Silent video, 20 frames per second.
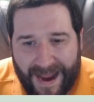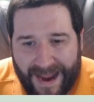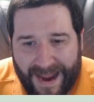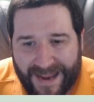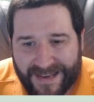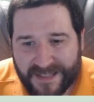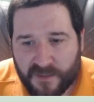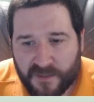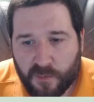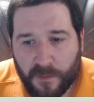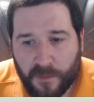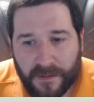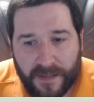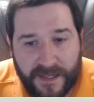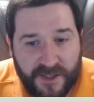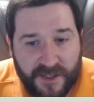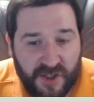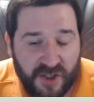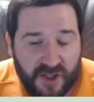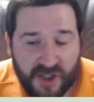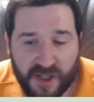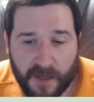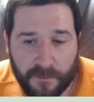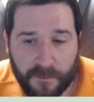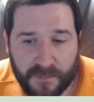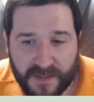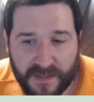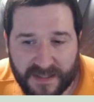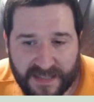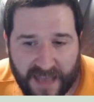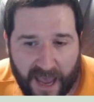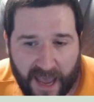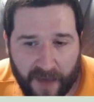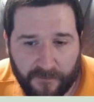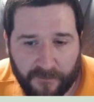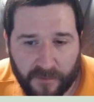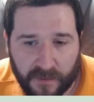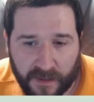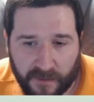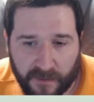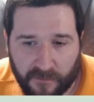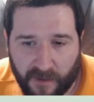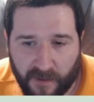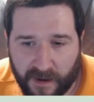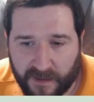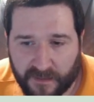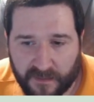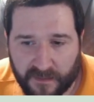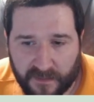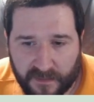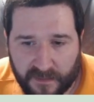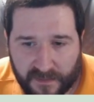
and its relationship to scaffolding, right?